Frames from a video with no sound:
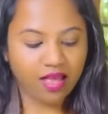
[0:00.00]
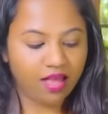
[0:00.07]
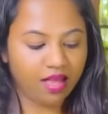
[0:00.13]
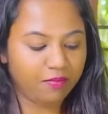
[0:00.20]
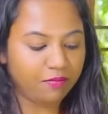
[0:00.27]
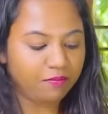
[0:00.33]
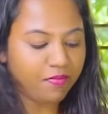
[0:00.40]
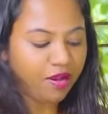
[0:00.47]

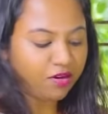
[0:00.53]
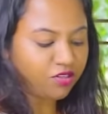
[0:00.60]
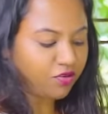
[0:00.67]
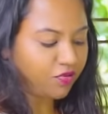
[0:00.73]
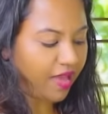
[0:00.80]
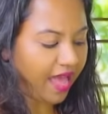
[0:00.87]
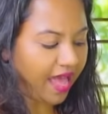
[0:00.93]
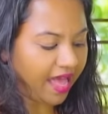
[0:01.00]
I'm about
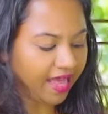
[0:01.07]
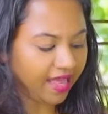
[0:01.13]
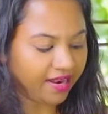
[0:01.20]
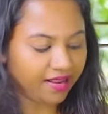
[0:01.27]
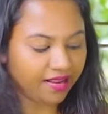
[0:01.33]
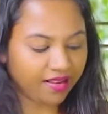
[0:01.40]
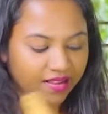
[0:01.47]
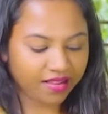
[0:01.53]
to
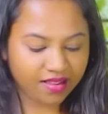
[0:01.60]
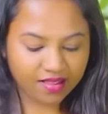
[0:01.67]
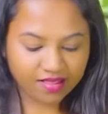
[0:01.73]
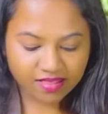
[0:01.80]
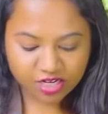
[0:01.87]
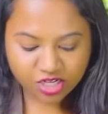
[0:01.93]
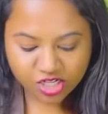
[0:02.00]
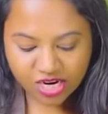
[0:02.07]
add
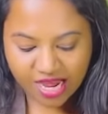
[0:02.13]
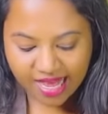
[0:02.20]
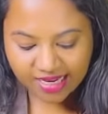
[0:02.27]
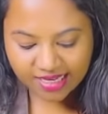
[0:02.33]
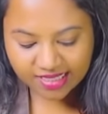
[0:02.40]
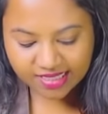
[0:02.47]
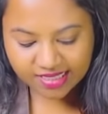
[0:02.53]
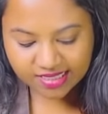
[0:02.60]
the
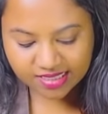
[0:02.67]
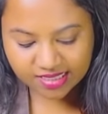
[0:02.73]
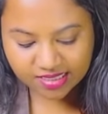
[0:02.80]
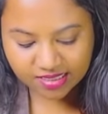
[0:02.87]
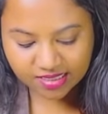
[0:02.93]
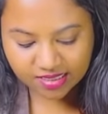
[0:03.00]
shallots